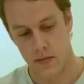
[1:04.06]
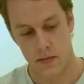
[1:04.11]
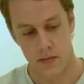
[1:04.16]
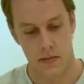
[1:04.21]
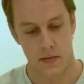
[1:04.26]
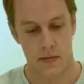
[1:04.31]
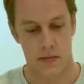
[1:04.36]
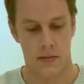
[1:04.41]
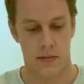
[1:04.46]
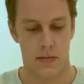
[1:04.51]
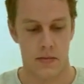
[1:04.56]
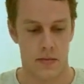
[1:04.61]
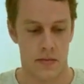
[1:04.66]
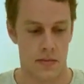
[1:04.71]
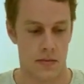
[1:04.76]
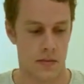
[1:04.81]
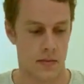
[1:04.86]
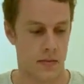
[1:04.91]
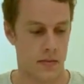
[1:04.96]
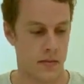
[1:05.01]

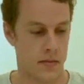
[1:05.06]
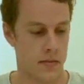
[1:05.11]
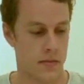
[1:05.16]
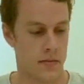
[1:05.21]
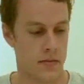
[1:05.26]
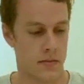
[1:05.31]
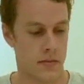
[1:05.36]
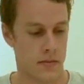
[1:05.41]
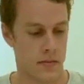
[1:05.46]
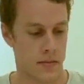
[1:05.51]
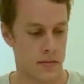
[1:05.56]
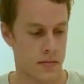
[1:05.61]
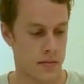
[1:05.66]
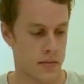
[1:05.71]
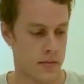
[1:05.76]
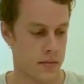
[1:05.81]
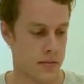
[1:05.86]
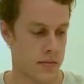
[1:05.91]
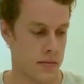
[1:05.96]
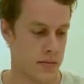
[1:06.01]

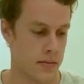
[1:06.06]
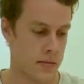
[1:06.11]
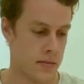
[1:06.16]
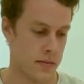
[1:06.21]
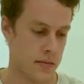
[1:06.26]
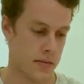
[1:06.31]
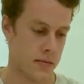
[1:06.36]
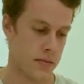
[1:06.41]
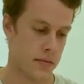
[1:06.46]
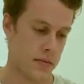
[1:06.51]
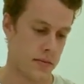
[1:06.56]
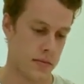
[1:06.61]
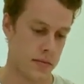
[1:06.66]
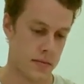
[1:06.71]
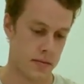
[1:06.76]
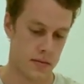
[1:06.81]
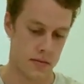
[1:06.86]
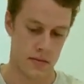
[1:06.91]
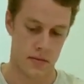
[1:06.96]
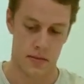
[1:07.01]

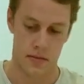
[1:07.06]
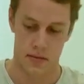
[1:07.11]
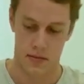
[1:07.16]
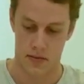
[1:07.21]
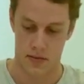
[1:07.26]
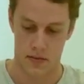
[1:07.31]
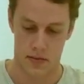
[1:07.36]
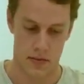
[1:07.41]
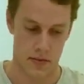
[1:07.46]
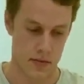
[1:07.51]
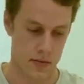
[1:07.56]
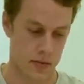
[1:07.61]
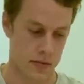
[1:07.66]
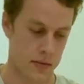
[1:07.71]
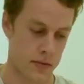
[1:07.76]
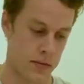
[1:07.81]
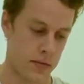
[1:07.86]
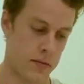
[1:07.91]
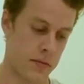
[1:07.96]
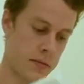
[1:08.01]

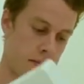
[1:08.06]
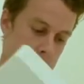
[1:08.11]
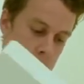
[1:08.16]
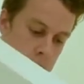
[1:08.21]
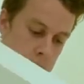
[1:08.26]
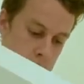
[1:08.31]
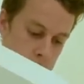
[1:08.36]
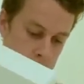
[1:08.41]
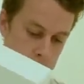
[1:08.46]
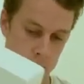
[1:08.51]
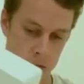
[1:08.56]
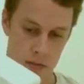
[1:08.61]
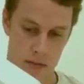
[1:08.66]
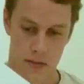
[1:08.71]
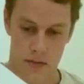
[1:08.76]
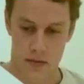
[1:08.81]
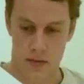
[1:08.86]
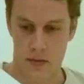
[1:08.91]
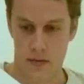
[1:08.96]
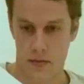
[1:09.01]

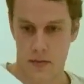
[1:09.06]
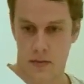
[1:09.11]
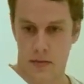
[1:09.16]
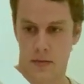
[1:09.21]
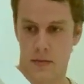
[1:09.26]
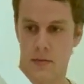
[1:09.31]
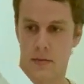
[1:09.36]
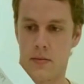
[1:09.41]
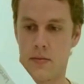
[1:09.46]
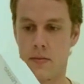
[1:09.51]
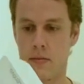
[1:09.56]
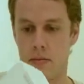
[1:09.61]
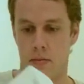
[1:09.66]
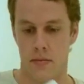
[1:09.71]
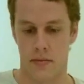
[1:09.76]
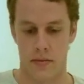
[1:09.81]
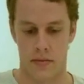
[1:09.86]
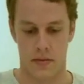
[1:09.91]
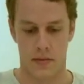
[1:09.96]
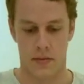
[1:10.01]

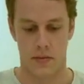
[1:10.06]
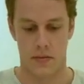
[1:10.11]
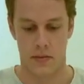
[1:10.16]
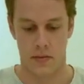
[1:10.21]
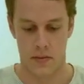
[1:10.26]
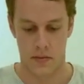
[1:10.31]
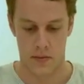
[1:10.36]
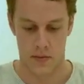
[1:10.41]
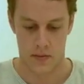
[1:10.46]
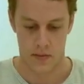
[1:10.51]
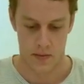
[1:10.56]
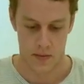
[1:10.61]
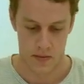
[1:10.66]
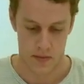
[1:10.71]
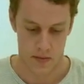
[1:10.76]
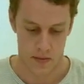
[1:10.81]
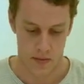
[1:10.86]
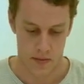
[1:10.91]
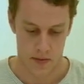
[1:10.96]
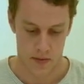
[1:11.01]

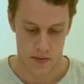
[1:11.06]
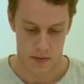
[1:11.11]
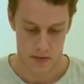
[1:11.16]
No one is speaking in this clip.